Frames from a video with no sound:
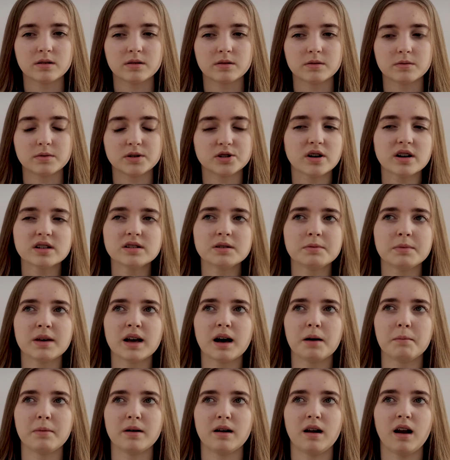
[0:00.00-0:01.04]
We tried to meet
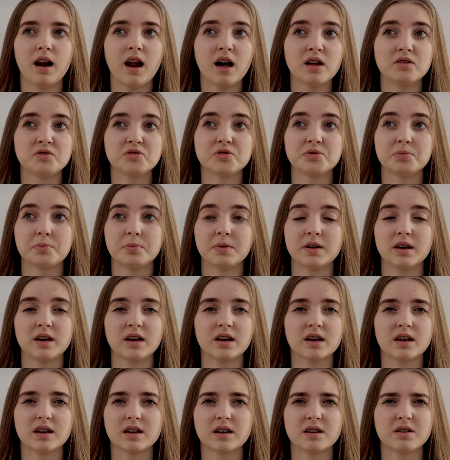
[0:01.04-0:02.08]
up at lunch, but
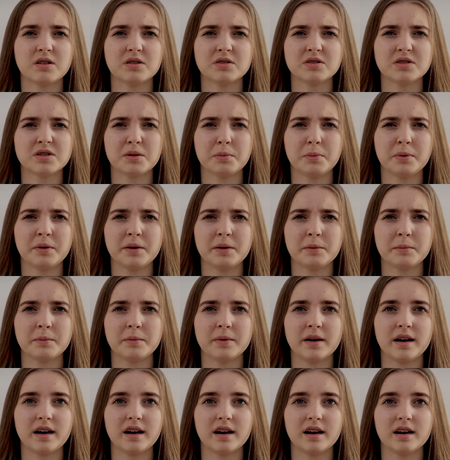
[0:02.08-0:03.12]
it got to the point
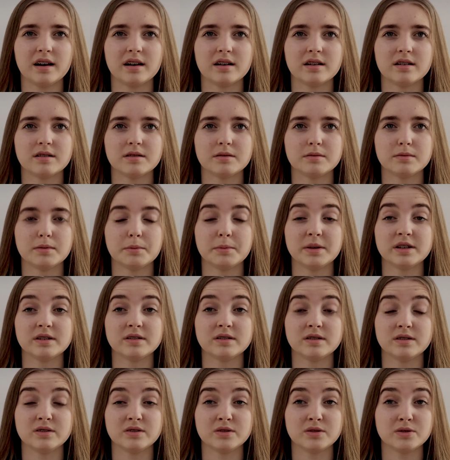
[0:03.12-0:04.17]
where, when we
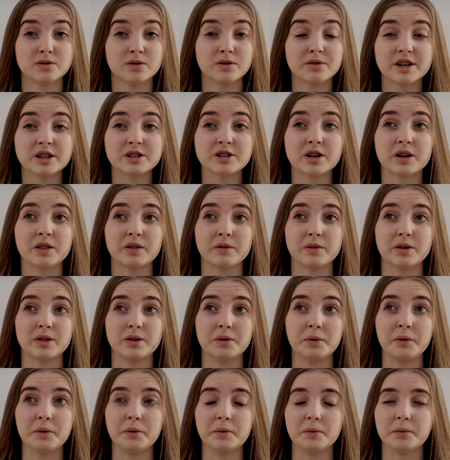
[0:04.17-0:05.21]
saw each other in the
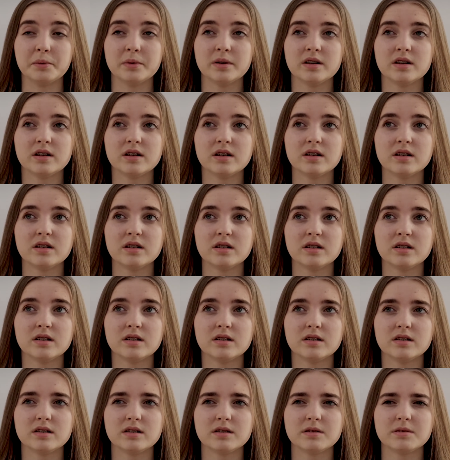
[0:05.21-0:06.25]
hall,
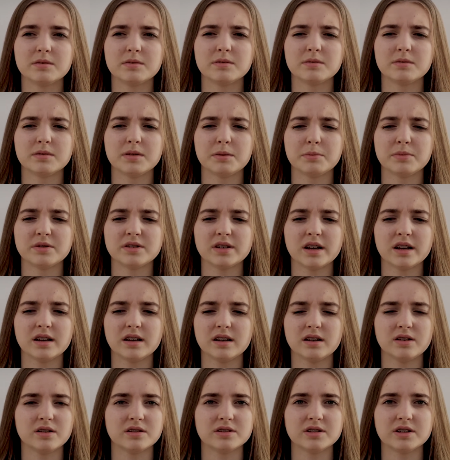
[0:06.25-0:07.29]
we
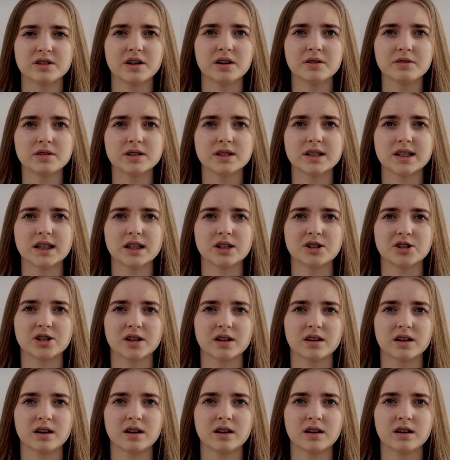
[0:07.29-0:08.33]
pretended not to notice each
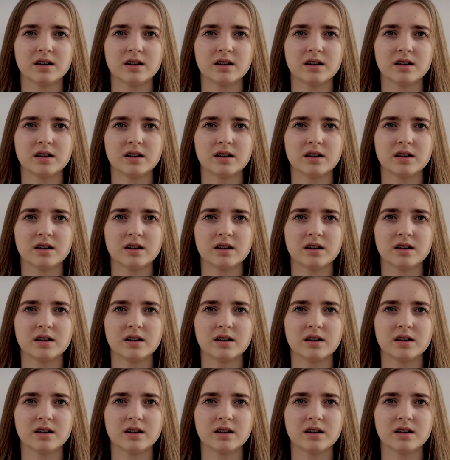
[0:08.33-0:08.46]
other.